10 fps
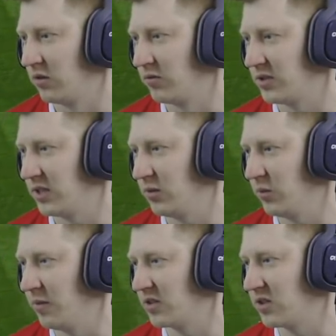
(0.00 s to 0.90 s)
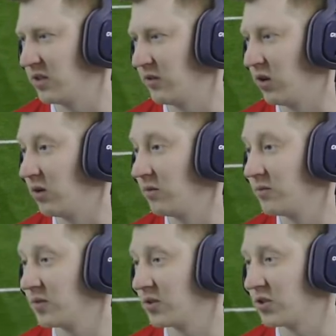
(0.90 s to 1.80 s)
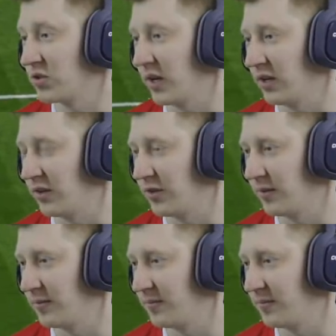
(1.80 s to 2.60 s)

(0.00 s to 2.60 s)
Obviously, we mentioned they've got strength